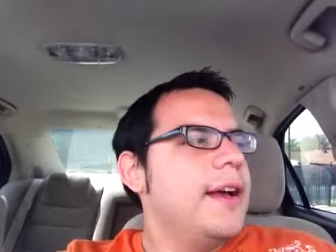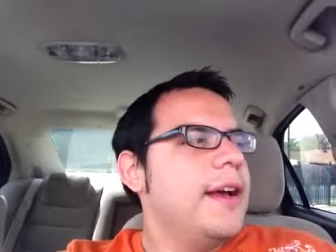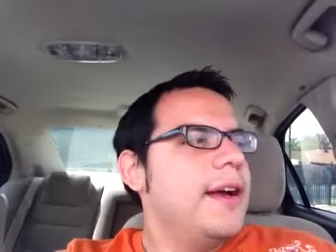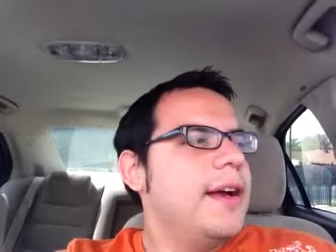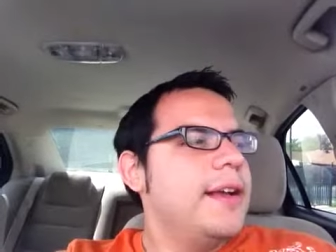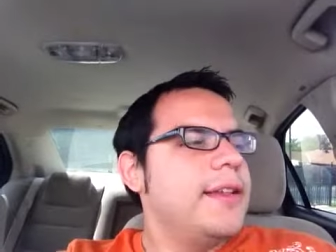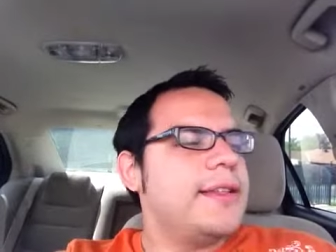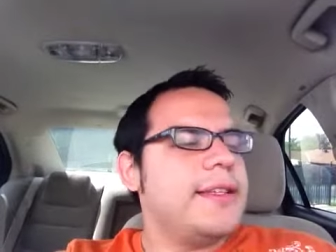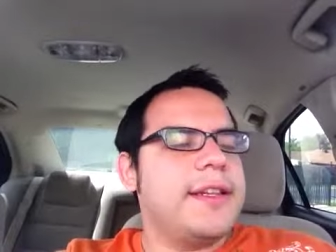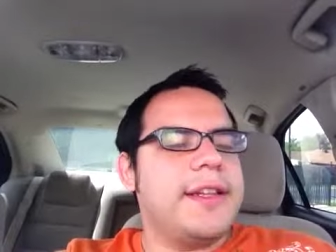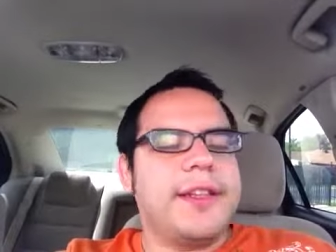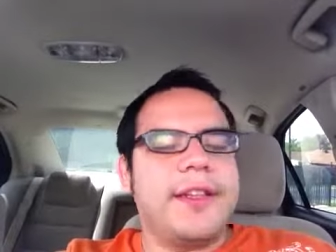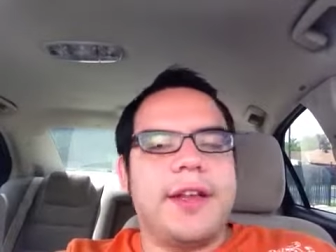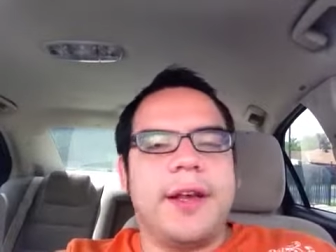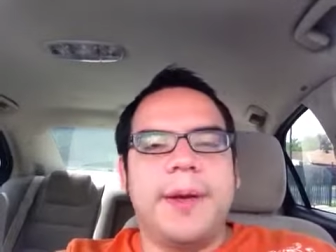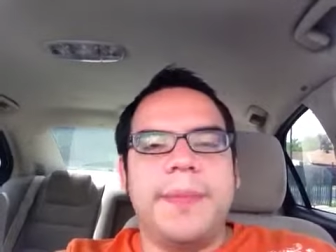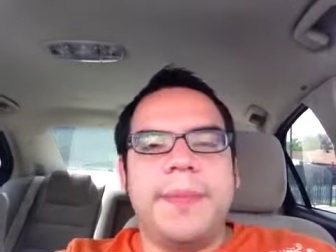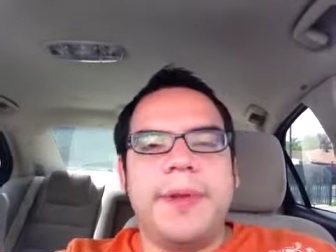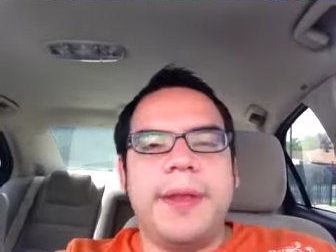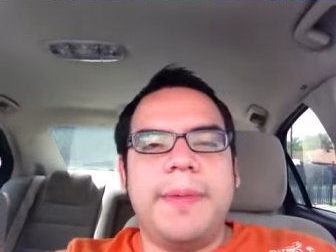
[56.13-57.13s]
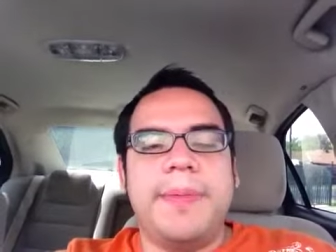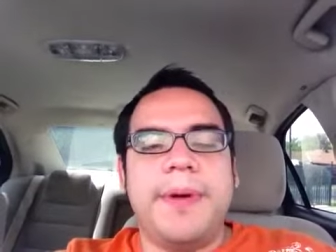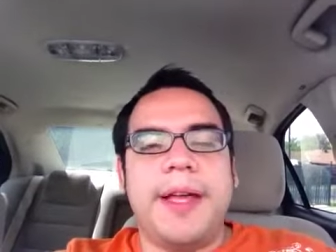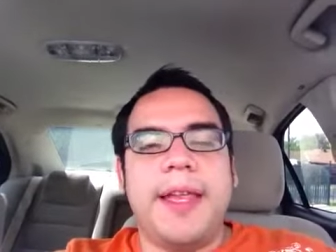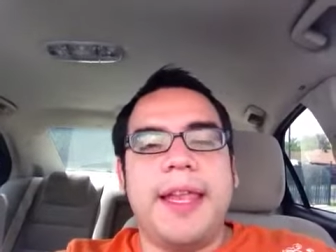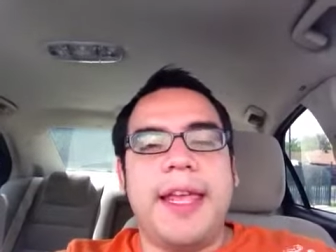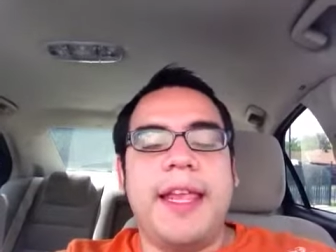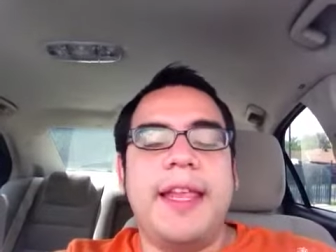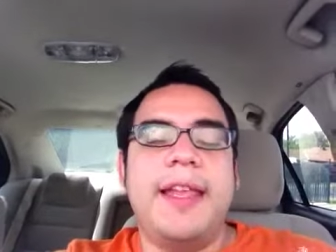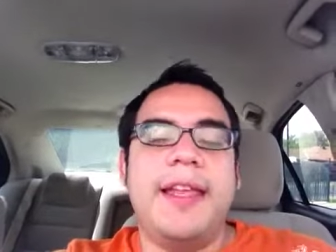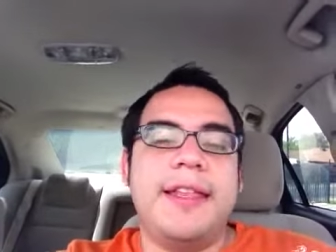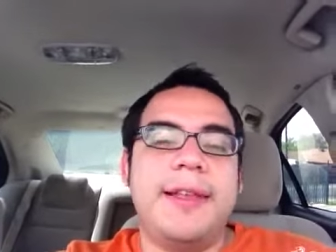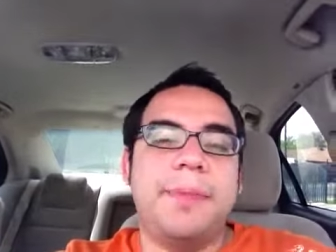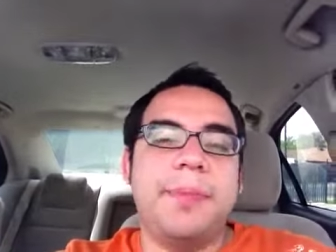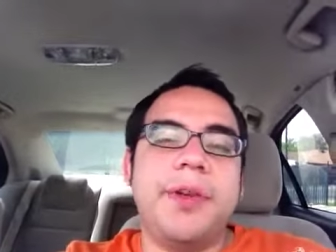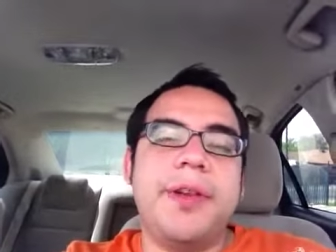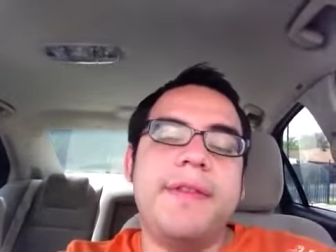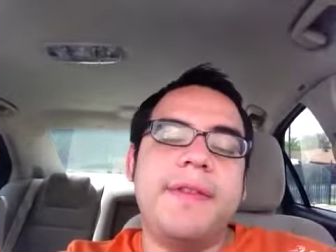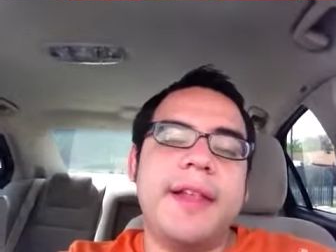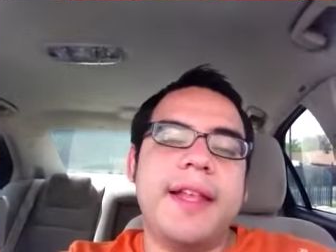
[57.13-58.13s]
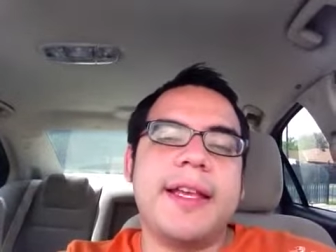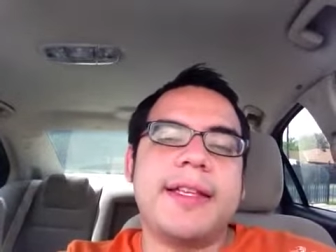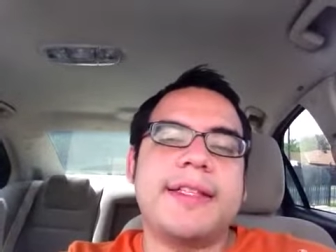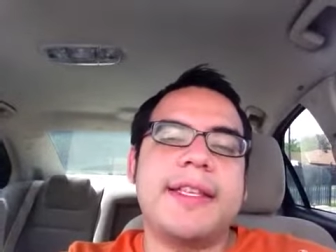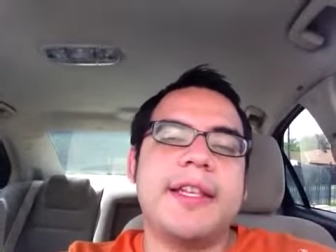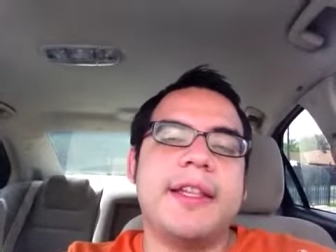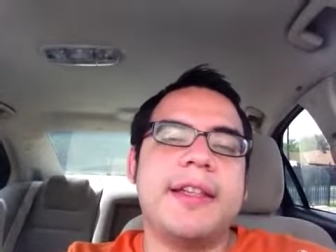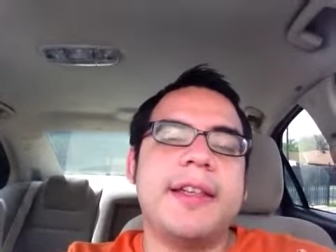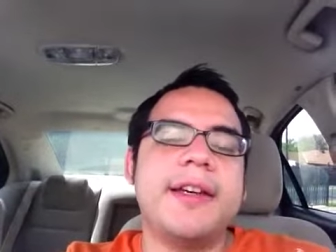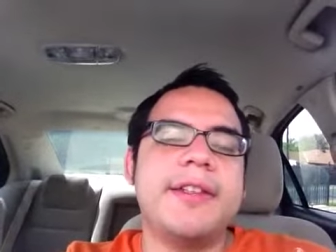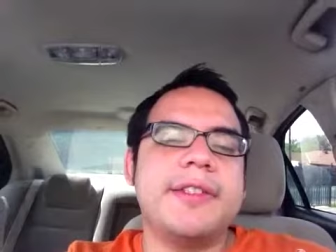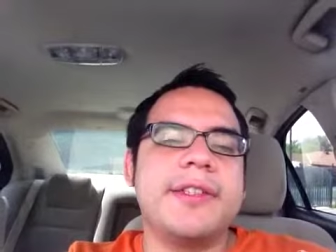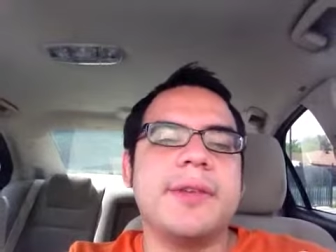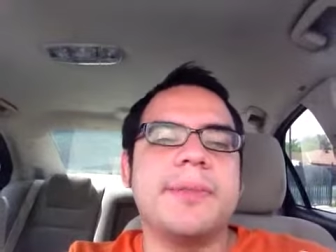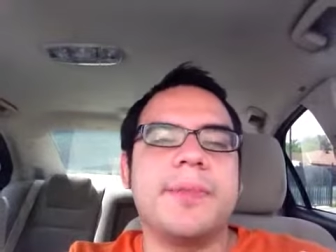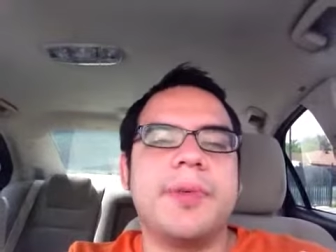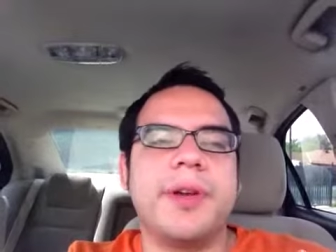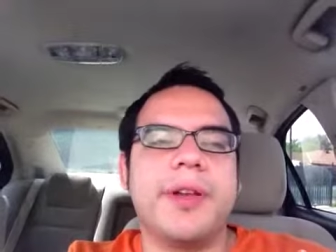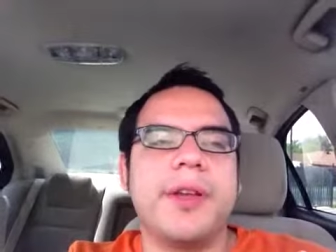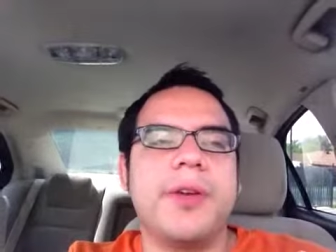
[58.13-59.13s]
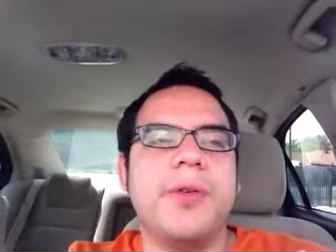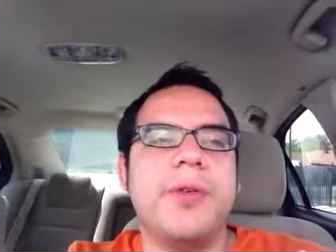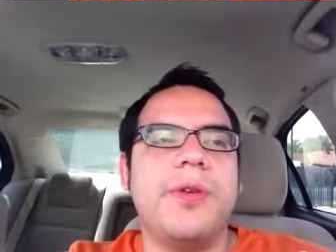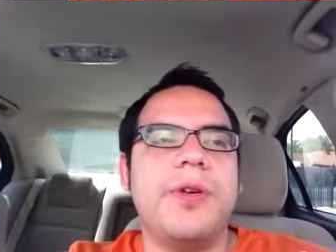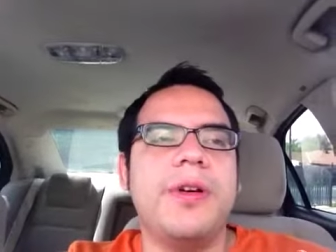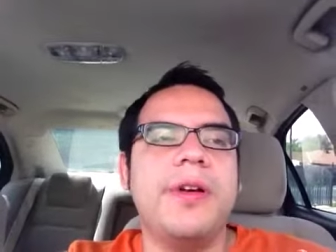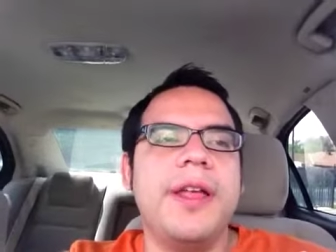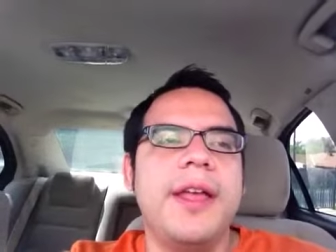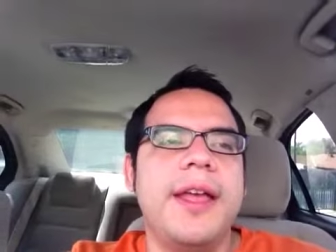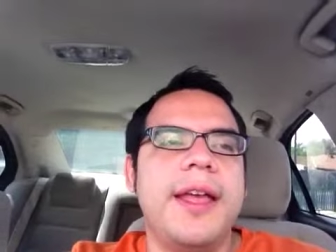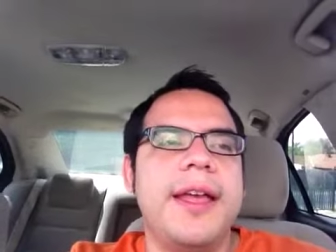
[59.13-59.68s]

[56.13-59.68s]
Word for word: Uh, it's another company, but it, the preview, like I said, does look pretty cool.